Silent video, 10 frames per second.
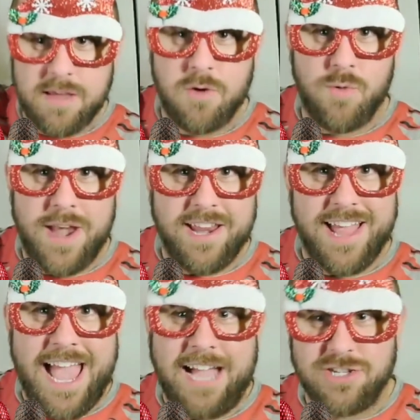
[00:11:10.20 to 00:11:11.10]
ready to
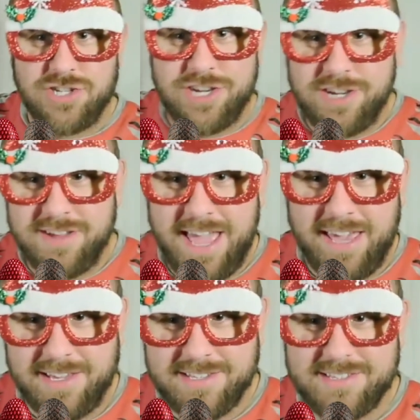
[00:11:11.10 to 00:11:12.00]
hatch
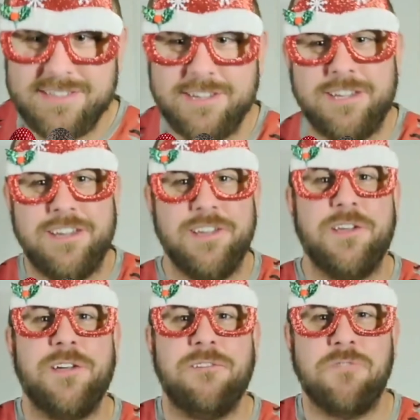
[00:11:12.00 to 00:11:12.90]
eggs
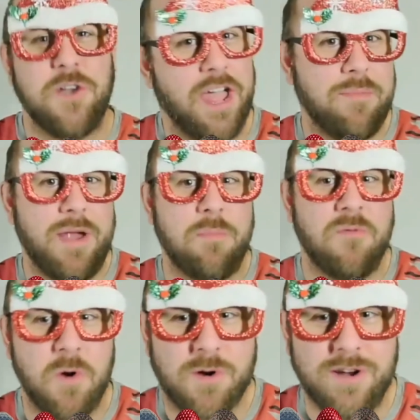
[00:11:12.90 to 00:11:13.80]
for Nightmare
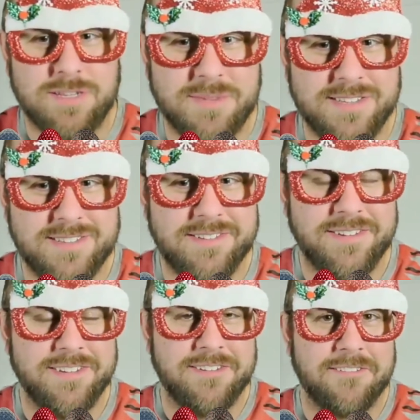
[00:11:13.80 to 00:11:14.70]
Before Christmas.
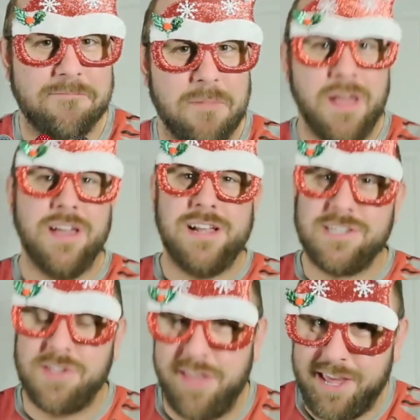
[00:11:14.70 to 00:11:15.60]

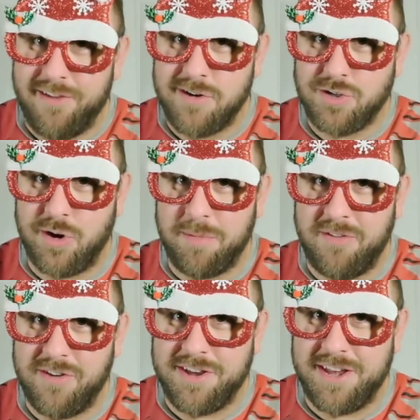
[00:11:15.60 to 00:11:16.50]
So thank you for joining me
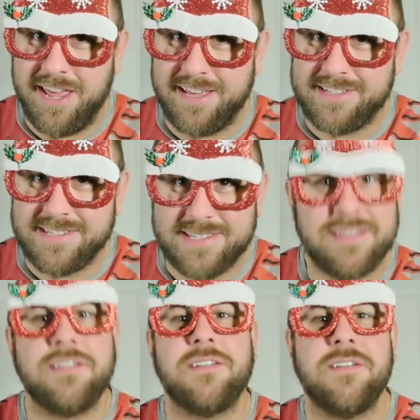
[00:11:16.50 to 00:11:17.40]
for today's
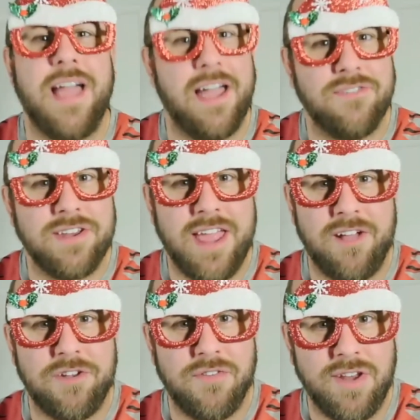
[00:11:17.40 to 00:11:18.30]
advent
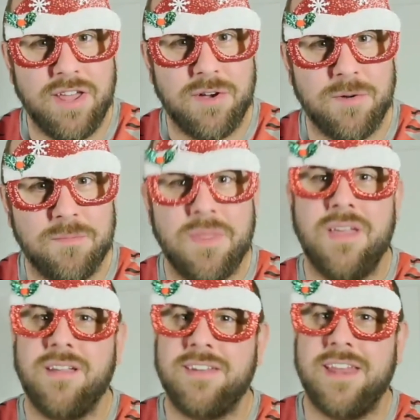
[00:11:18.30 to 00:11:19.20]
calendar video,
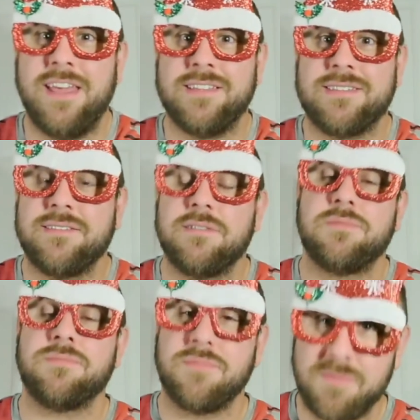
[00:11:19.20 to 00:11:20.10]
today's
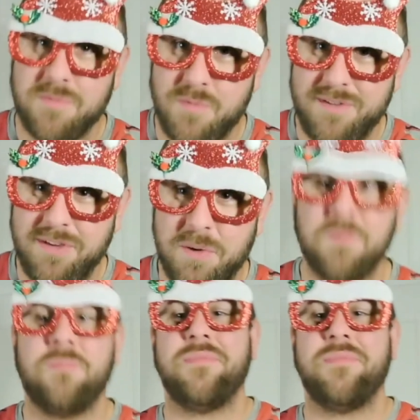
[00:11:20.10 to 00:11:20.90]
review.